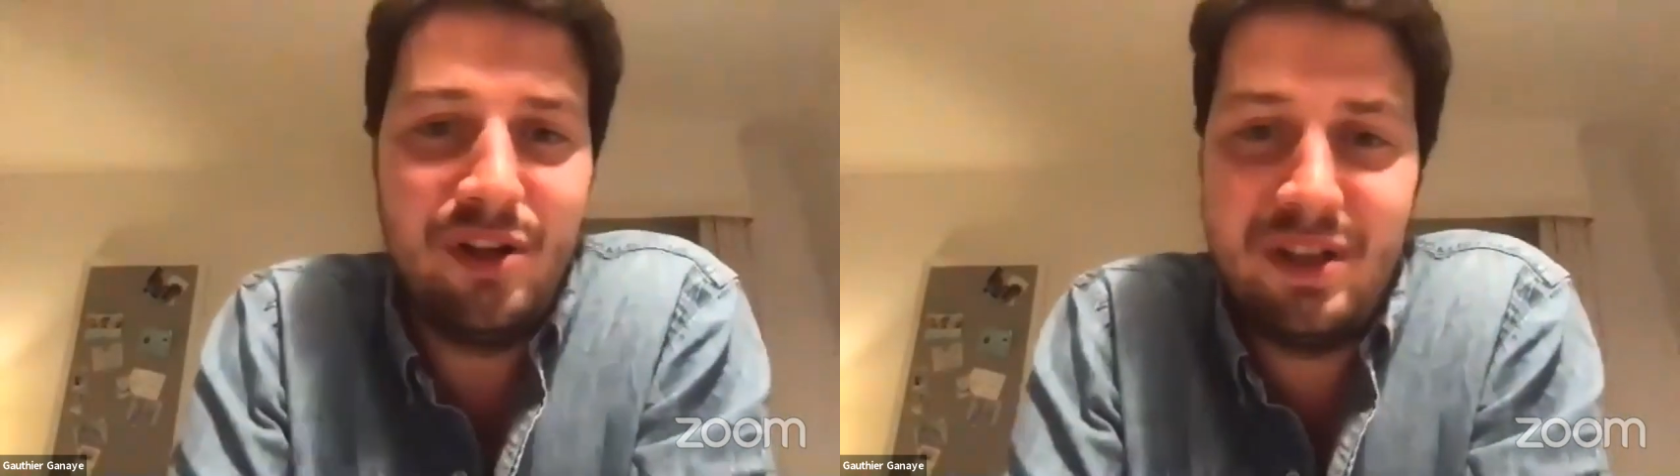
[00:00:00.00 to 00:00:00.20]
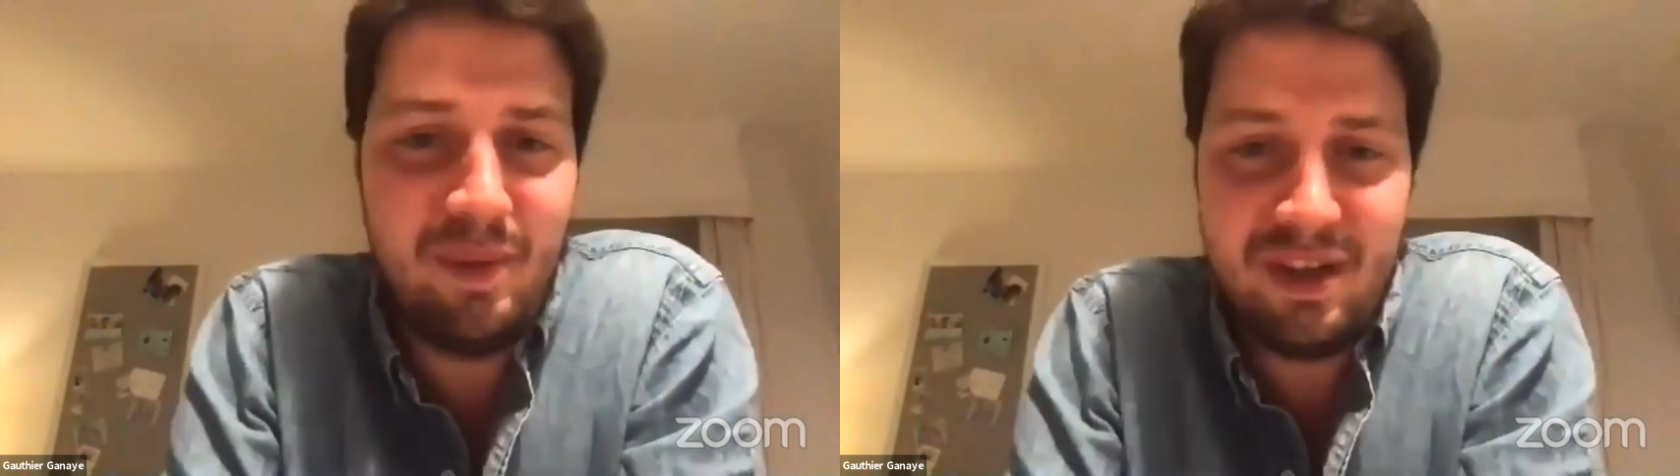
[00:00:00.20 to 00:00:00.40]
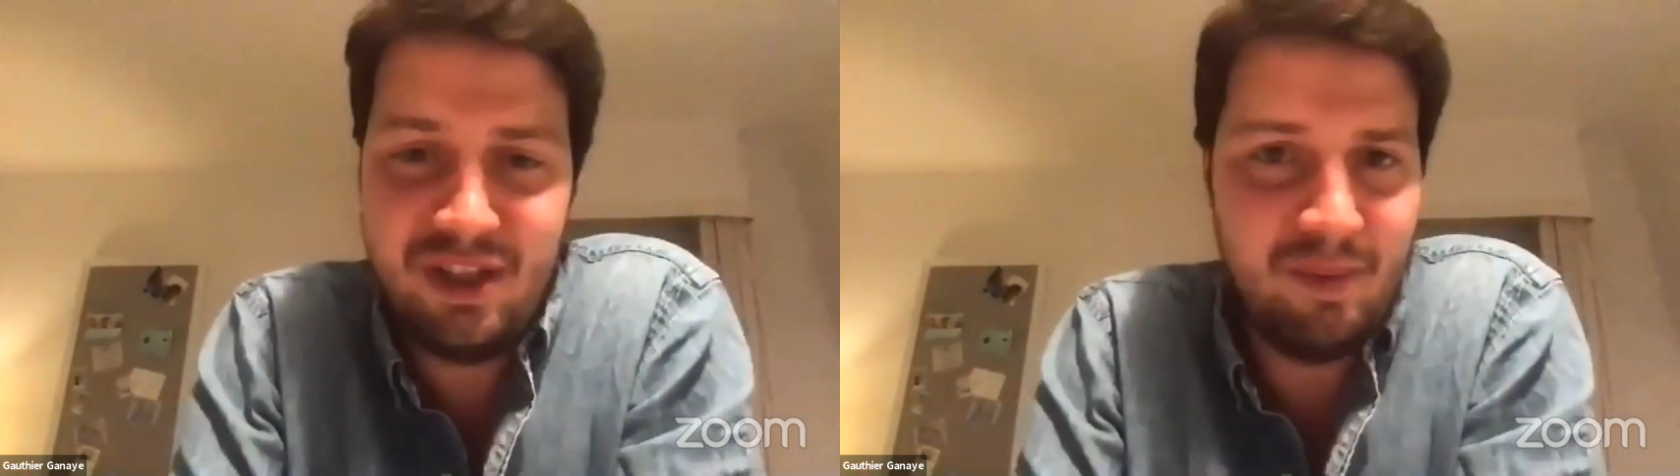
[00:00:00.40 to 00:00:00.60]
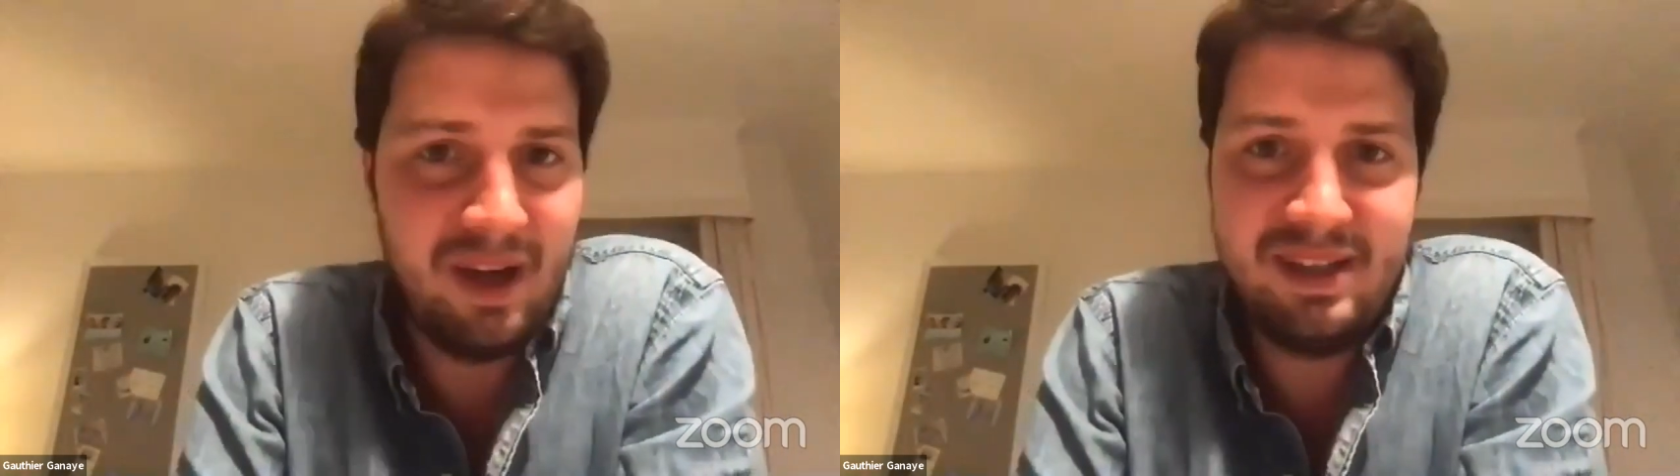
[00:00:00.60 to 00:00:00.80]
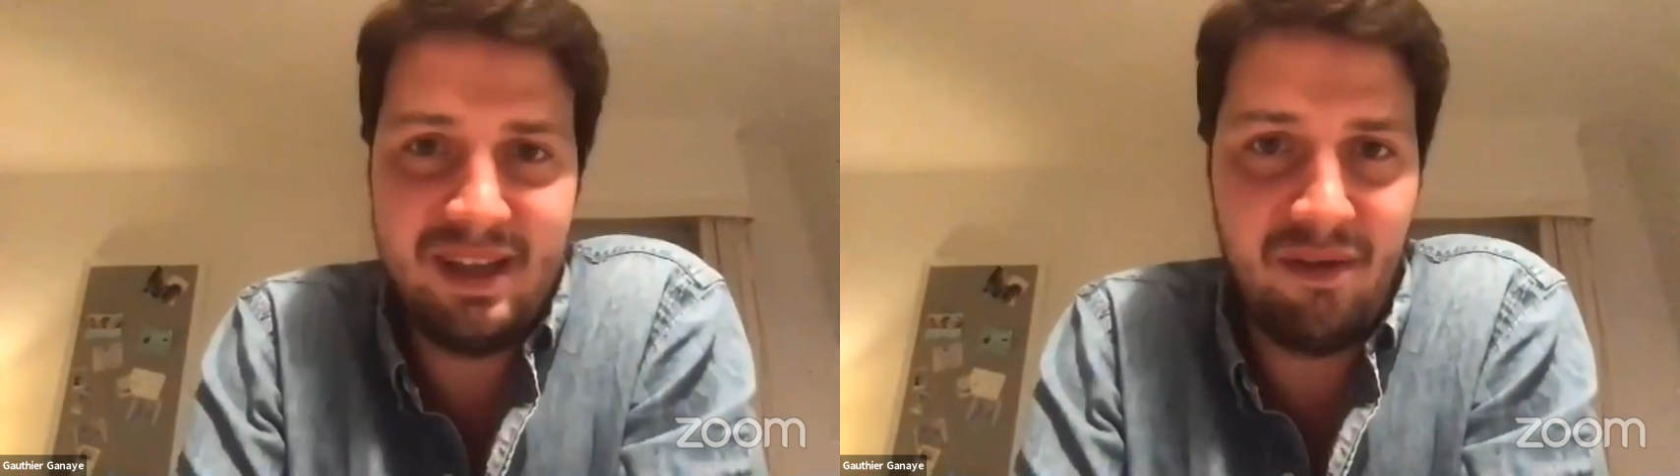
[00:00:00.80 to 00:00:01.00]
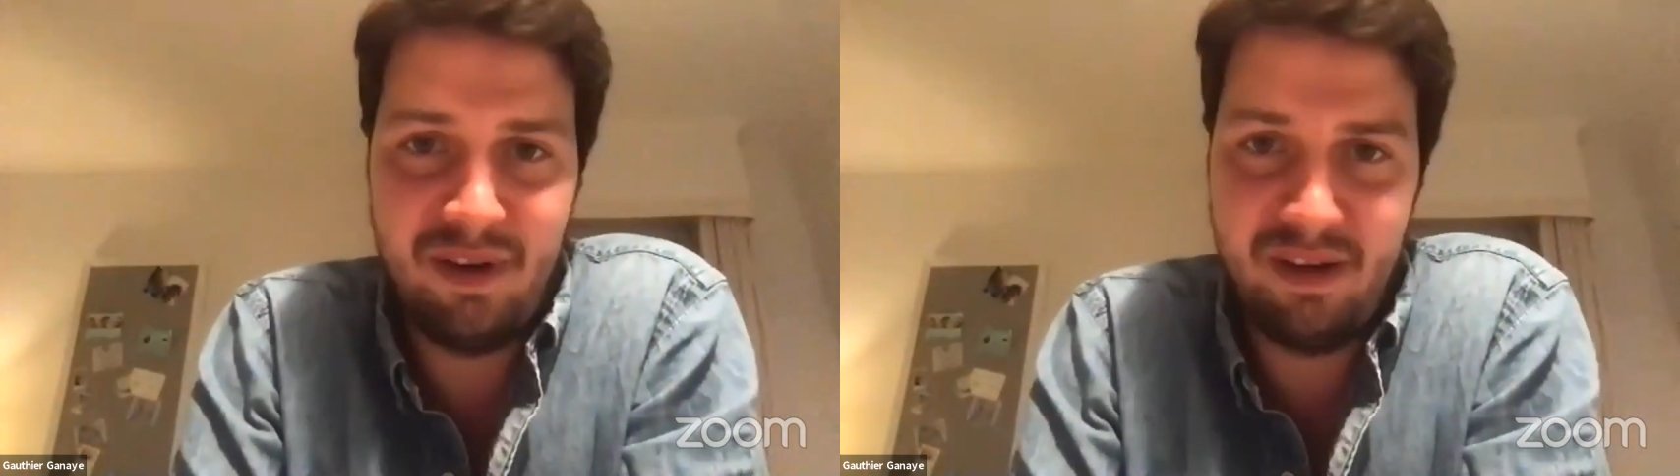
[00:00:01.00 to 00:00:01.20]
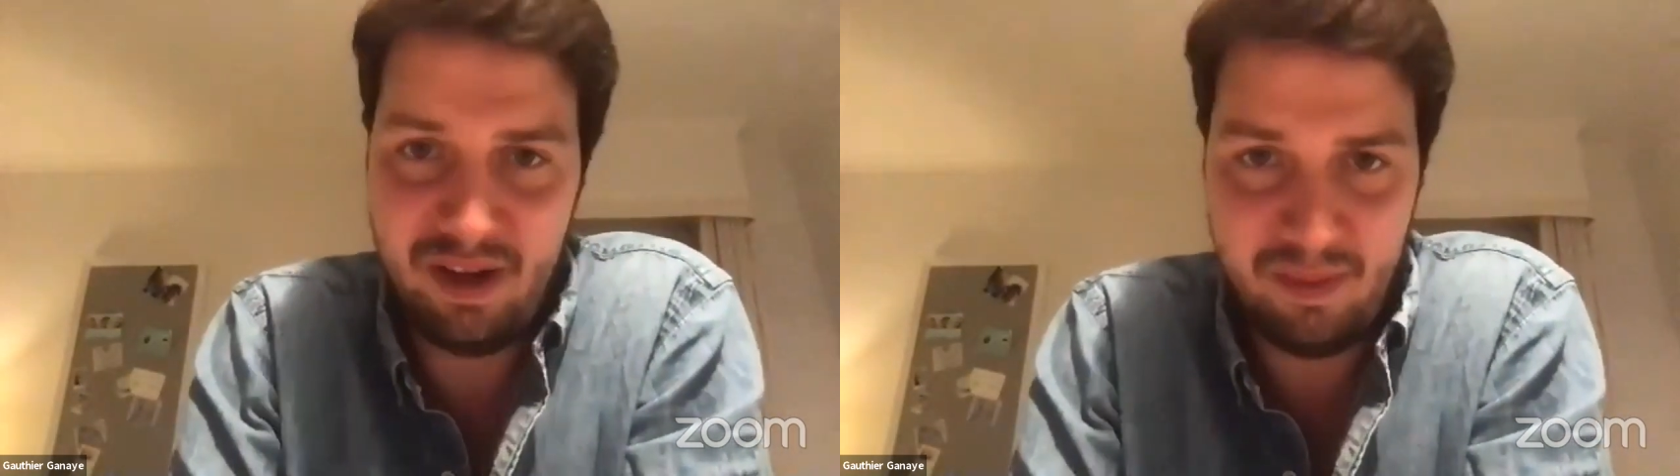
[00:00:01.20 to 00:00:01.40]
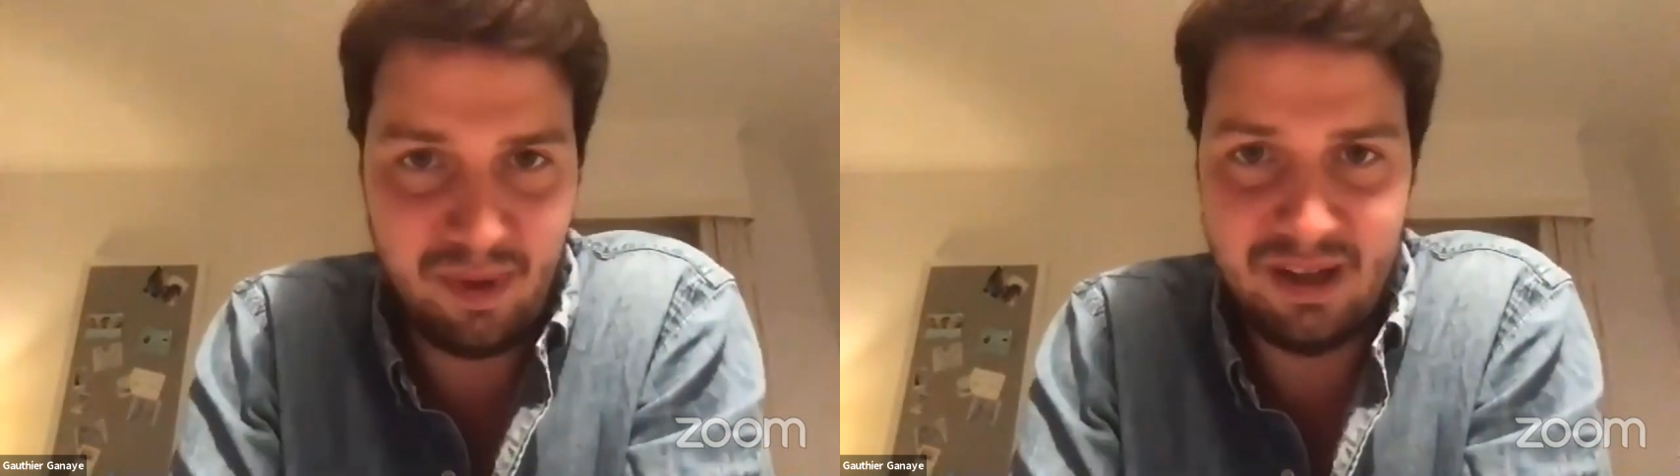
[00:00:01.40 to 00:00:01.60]
imagine myself
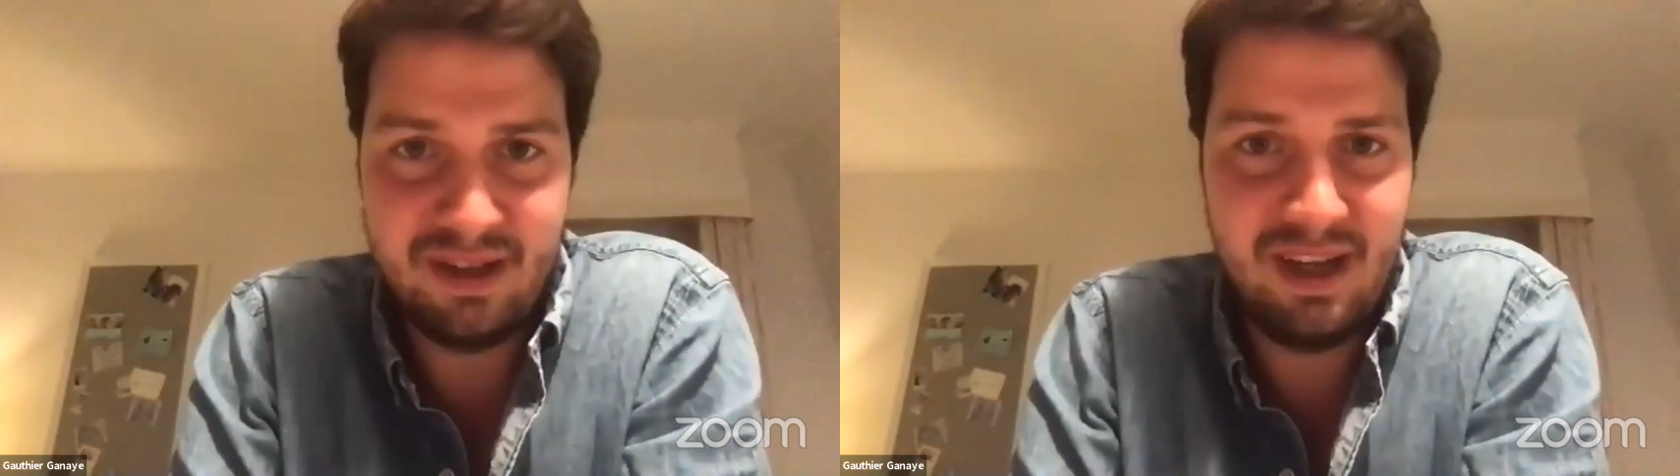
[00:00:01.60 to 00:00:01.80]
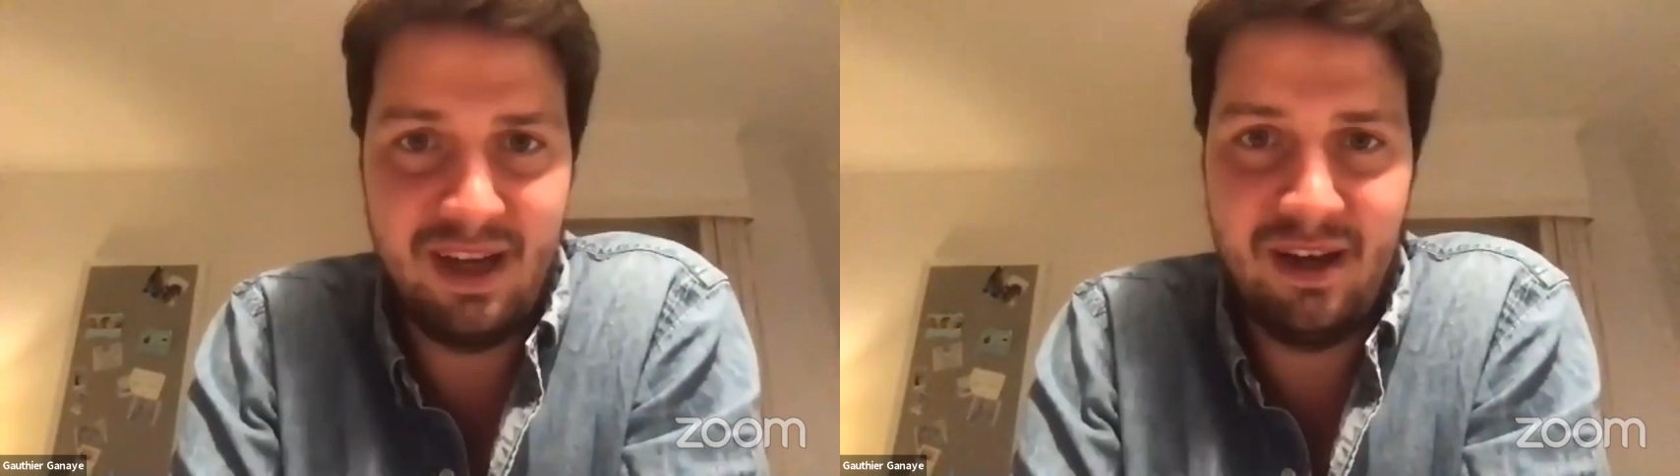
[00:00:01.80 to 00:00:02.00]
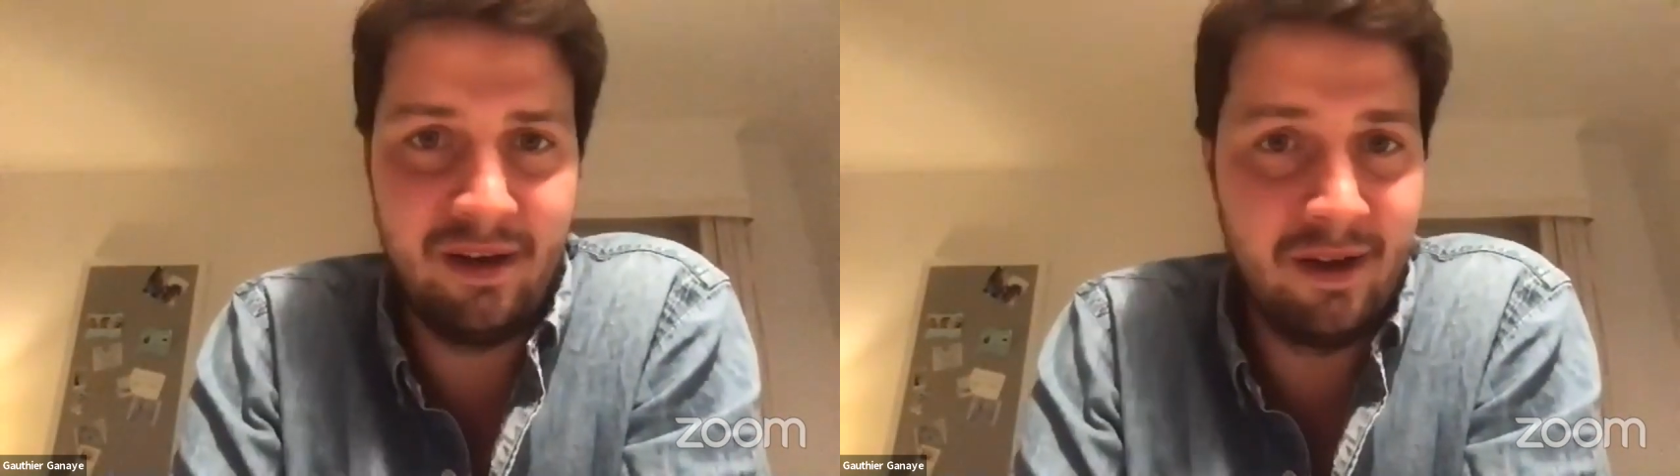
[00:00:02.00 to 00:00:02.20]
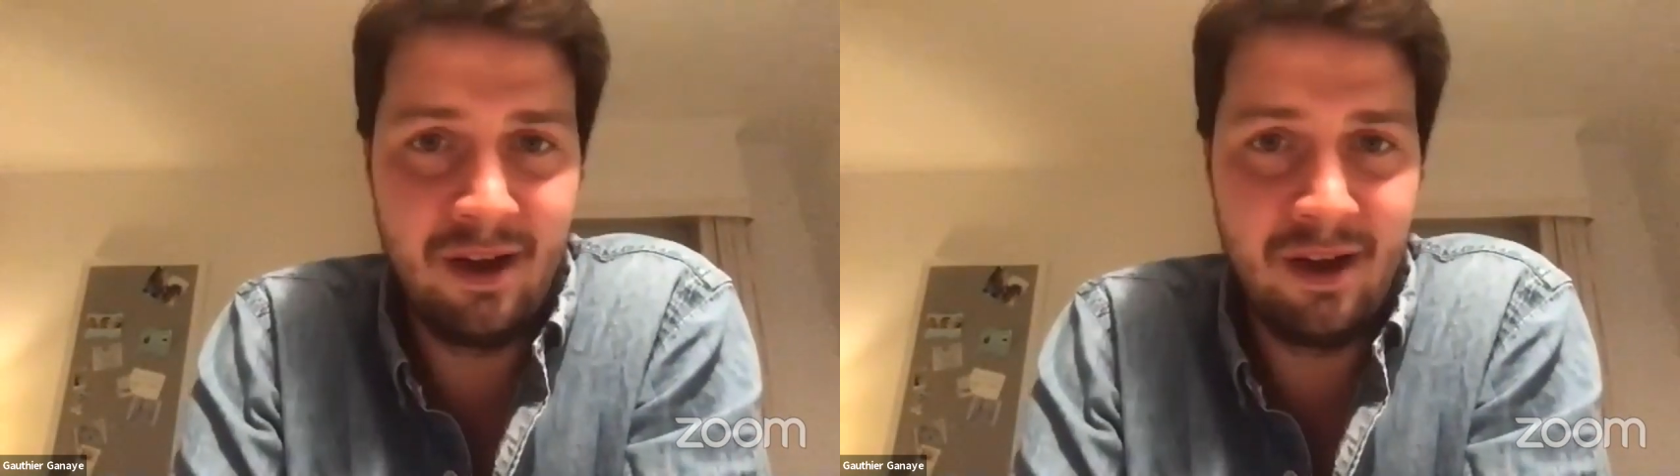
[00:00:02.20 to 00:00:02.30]
leaving Barnsley